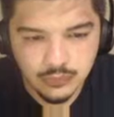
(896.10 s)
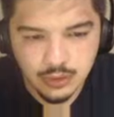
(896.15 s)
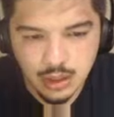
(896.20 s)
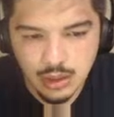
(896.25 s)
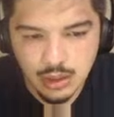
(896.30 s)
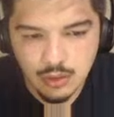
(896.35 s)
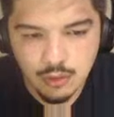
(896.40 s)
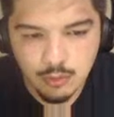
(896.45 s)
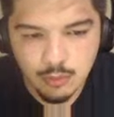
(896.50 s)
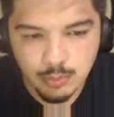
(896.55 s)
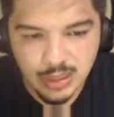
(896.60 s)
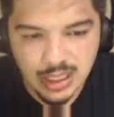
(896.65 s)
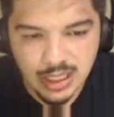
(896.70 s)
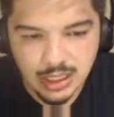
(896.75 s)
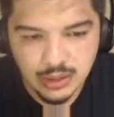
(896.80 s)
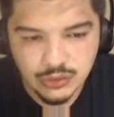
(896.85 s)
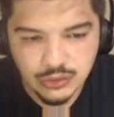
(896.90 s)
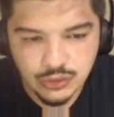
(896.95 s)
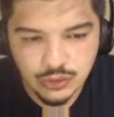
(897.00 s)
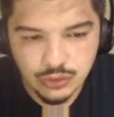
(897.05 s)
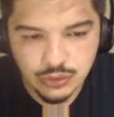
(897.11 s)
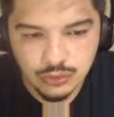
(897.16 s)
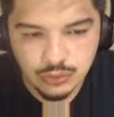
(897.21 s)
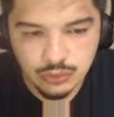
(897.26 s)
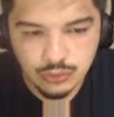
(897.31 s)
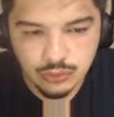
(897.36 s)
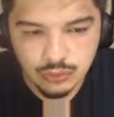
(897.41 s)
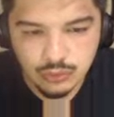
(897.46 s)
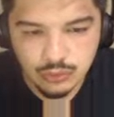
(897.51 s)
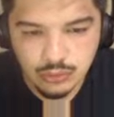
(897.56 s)
go back
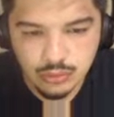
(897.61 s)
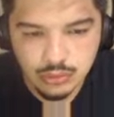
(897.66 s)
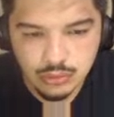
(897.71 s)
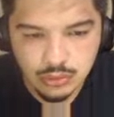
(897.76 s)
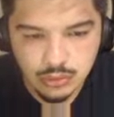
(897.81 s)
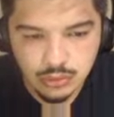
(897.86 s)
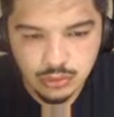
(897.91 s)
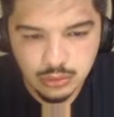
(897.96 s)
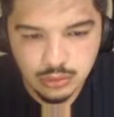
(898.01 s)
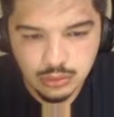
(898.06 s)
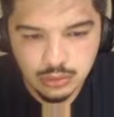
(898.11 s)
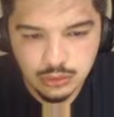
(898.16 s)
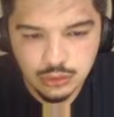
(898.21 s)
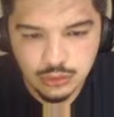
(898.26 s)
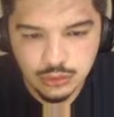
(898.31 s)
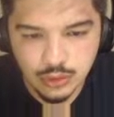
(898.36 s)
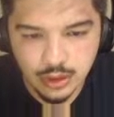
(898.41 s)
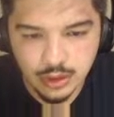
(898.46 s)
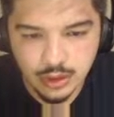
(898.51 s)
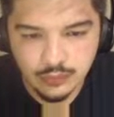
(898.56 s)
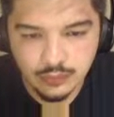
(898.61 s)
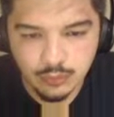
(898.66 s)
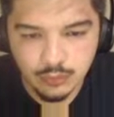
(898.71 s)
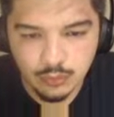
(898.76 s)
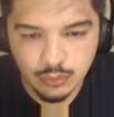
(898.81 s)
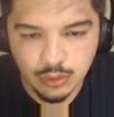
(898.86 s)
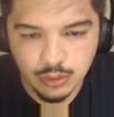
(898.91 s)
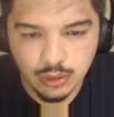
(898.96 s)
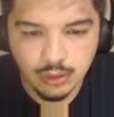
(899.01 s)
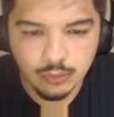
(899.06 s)
to strikeout to
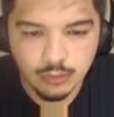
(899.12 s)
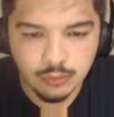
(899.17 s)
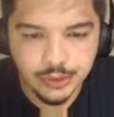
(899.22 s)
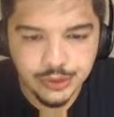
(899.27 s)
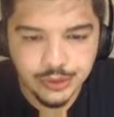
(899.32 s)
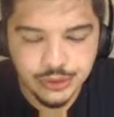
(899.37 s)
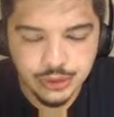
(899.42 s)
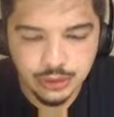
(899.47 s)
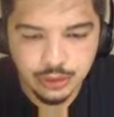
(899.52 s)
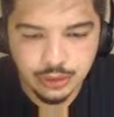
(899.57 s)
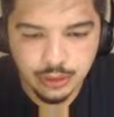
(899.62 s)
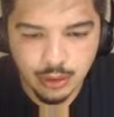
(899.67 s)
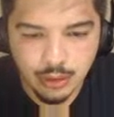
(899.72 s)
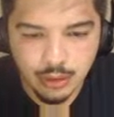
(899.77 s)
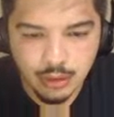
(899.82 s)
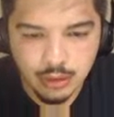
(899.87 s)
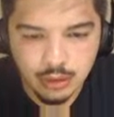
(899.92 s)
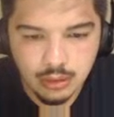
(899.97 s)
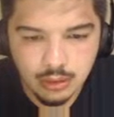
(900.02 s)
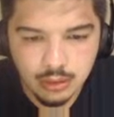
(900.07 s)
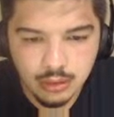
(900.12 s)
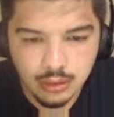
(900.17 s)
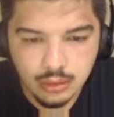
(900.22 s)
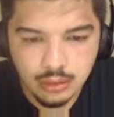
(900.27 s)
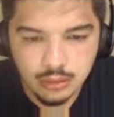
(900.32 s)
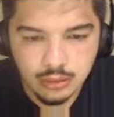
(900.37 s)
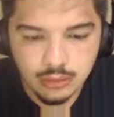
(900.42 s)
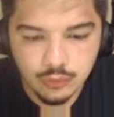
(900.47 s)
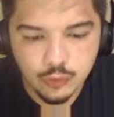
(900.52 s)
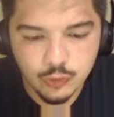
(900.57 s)
walk ratio.
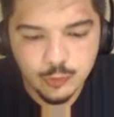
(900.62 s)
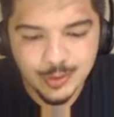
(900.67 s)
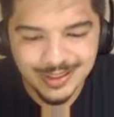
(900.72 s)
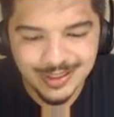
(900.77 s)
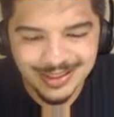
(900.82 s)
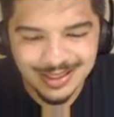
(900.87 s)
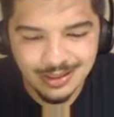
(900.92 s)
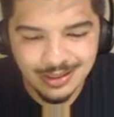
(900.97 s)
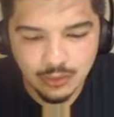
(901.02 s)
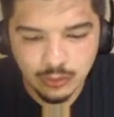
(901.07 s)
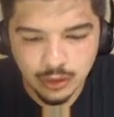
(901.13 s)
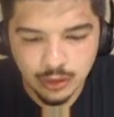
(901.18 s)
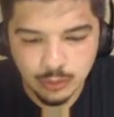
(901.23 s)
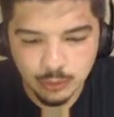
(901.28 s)
Who's been killing it